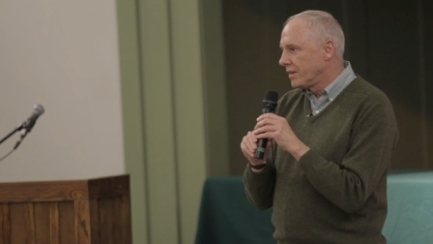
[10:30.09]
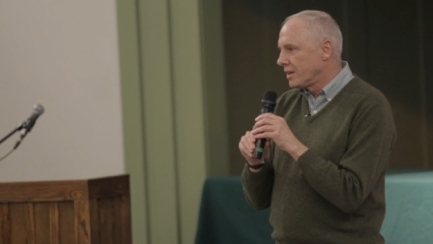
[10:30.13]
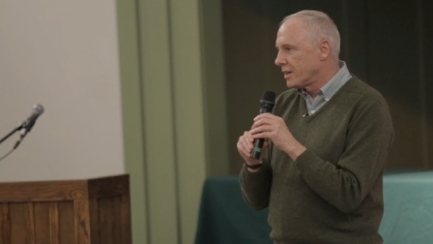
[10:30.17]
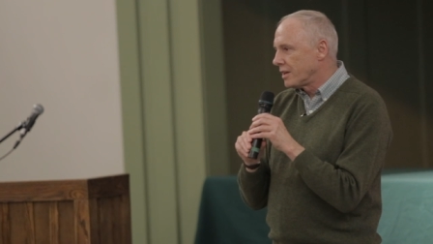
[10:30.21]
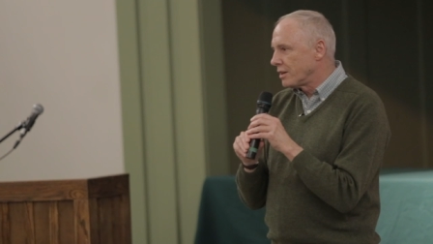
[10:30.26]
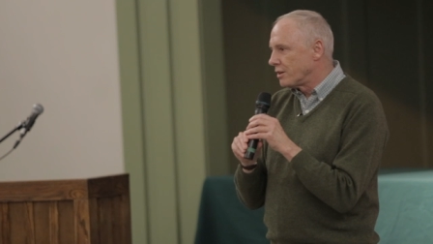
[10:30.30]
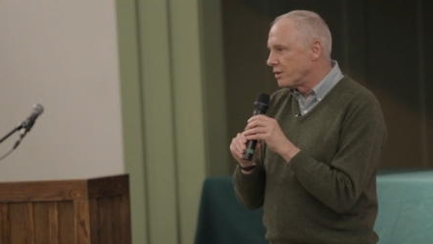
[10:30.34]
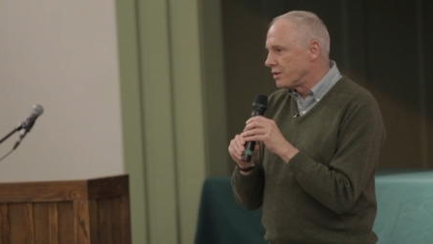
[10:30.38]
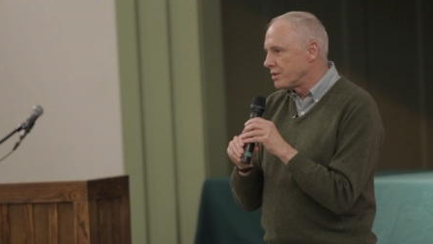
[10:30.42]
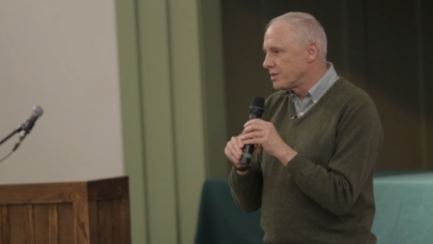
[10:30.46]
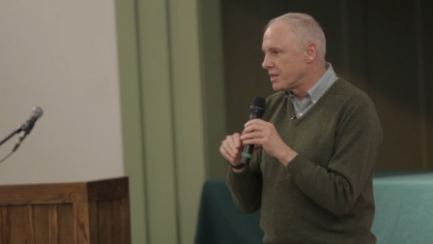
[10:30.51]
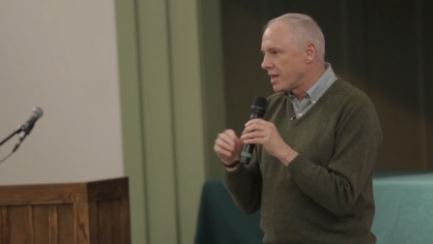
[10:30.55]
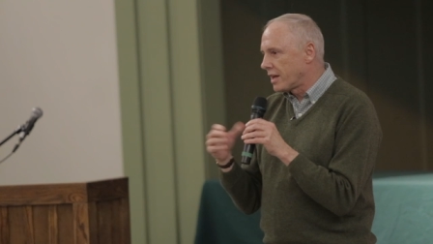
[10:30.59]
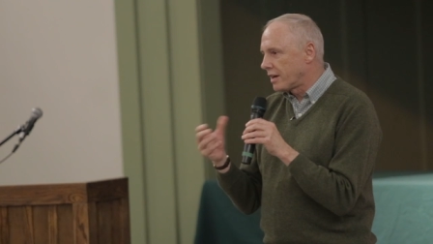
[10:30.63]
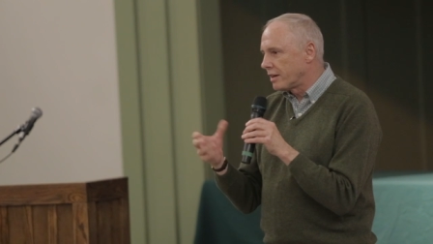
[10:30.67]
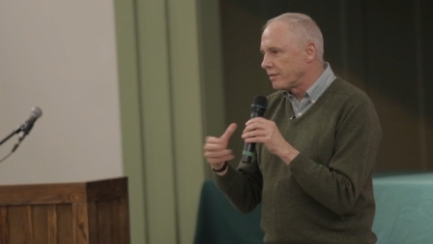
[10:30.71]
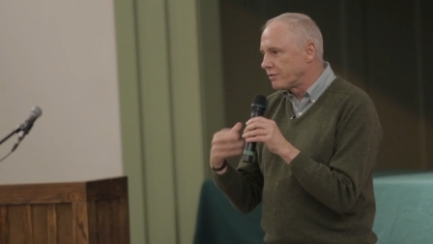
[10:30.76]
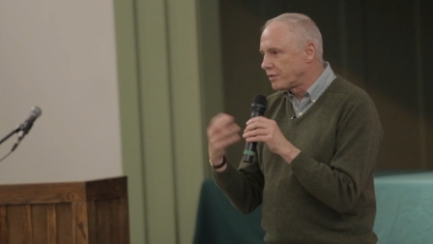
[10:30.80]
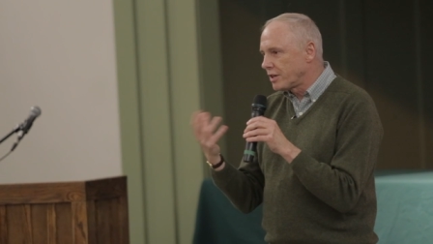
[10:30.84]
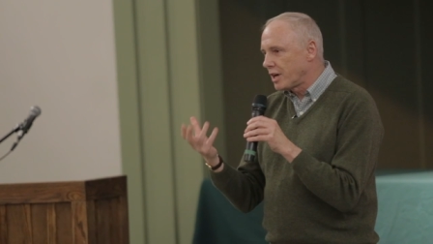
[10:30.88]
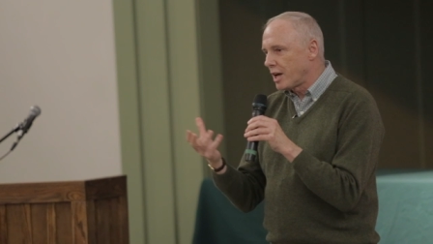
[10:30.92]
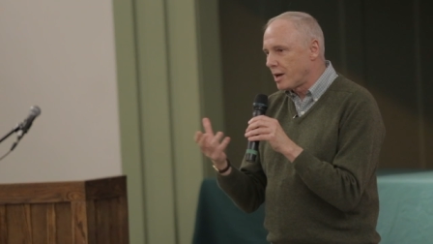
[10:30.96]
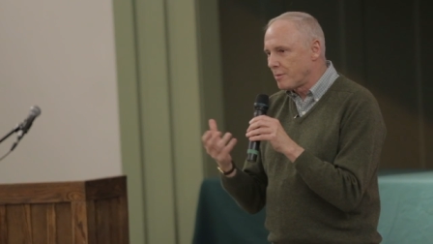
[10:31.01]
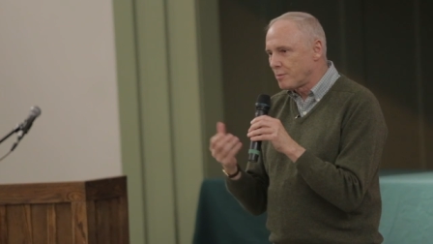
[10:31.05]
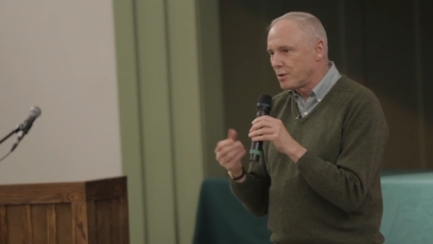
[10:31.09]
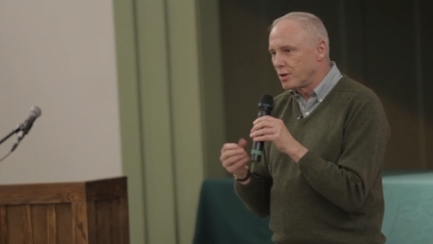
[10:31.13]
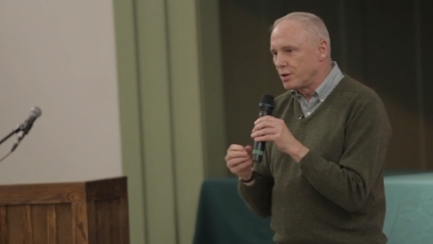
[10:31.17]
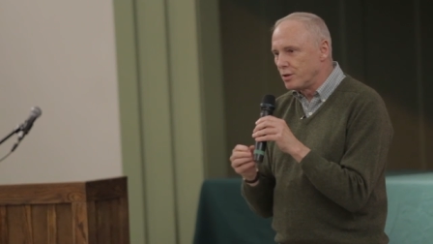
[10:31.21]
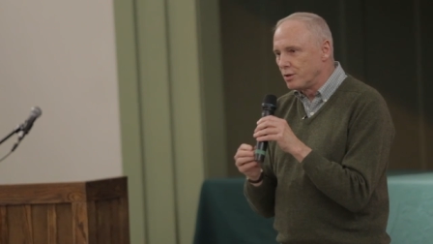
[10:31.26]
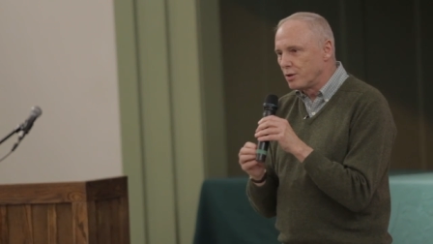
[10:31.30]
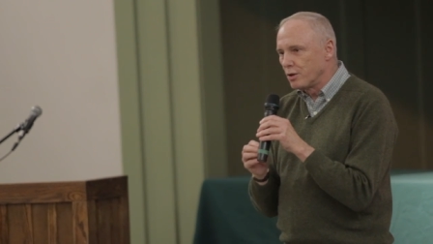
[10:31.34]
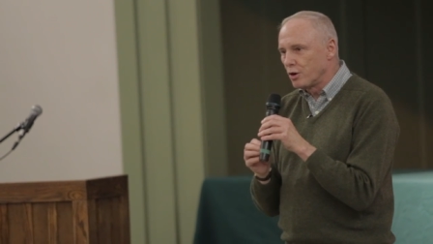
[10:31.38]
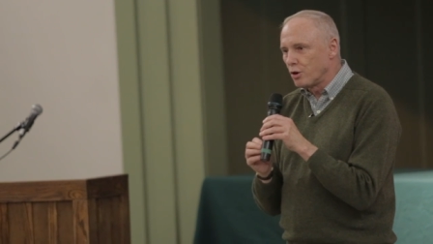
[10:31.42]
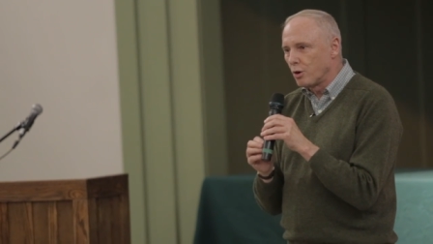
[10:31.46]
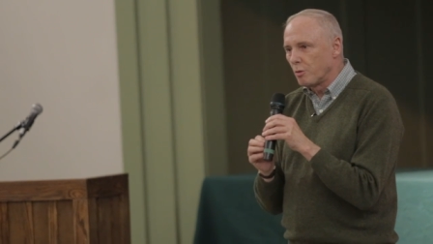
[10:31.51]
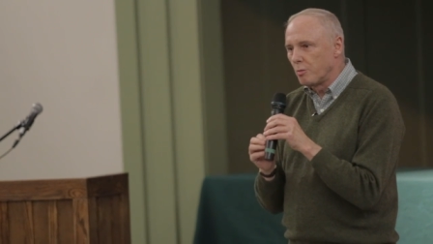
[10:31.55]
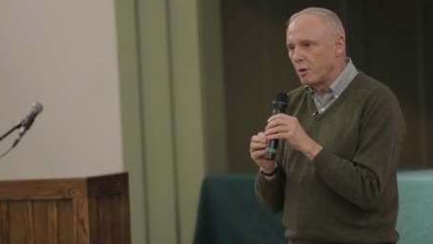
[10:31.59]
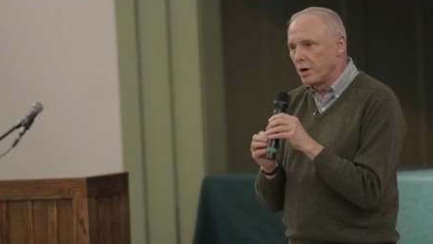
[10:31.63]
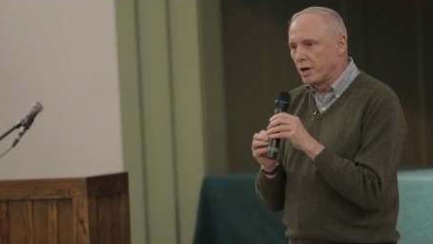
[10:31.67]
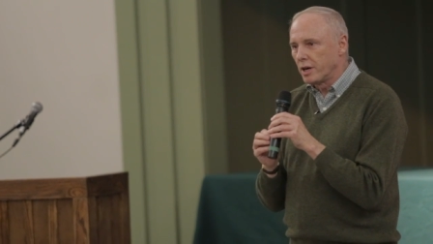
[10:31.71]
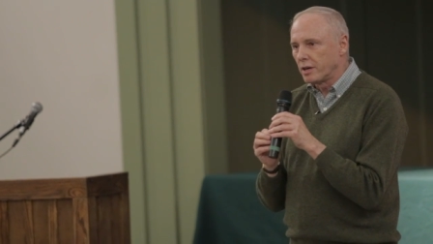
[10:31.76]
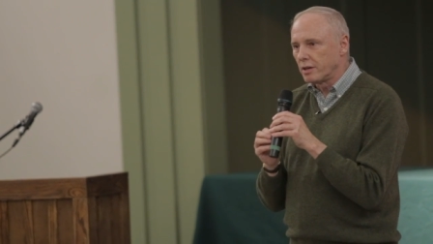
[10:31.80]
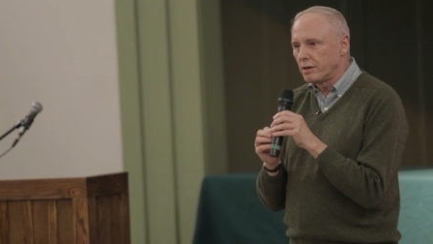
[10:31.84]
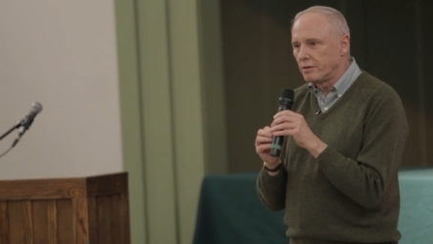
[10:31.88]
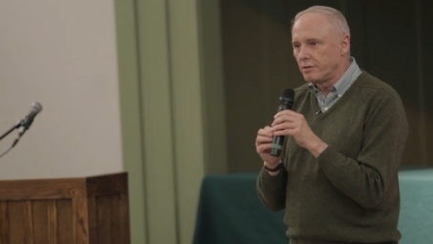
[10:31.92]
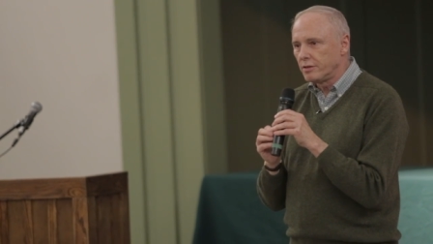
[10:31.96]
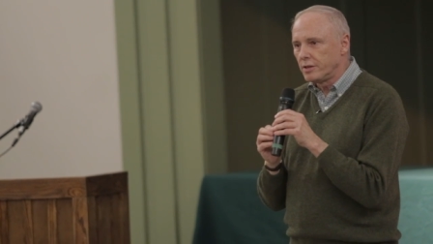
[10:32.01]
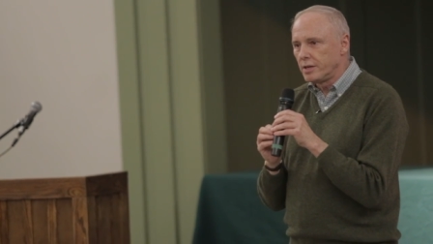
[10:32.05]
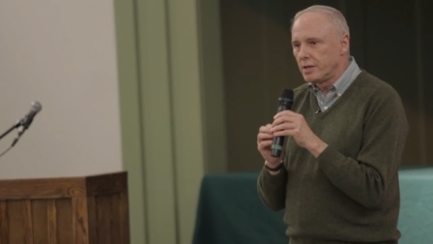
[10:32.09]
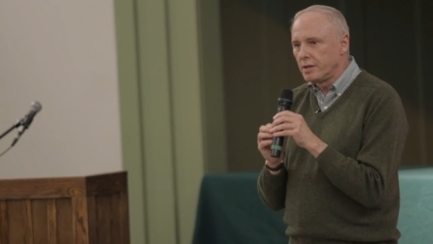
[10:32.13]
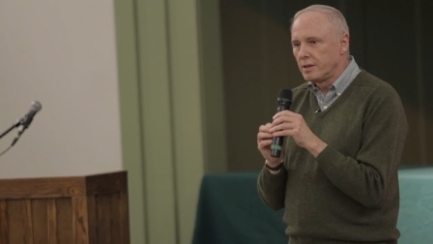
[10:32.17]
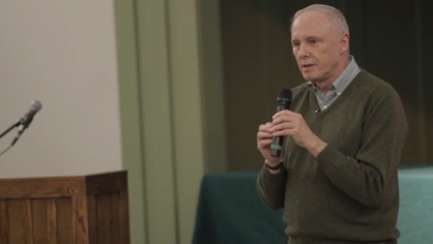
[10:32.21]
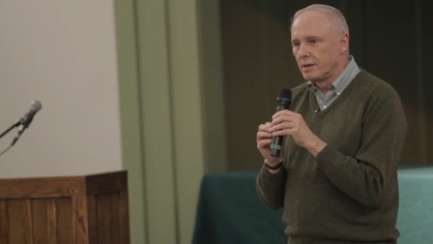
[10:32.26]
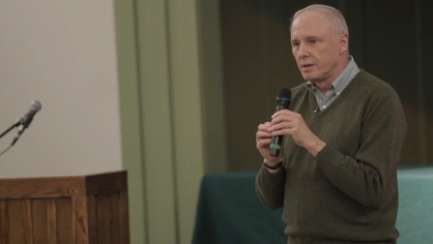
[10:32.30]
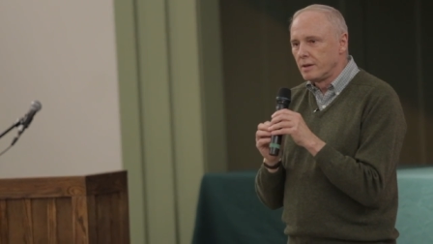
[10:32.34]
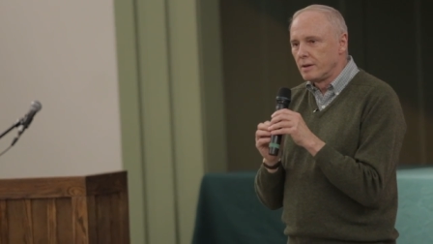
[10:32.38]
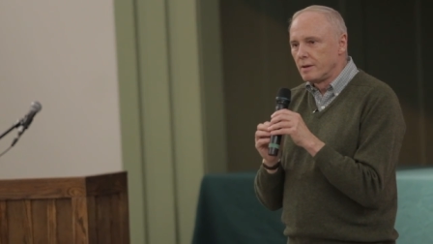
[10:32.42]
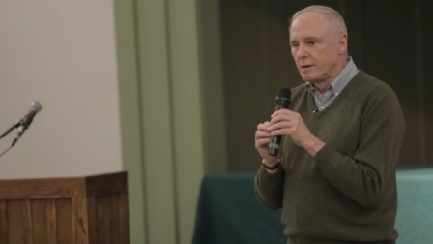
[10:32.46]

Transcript: And there's not enough time to do the whole biography.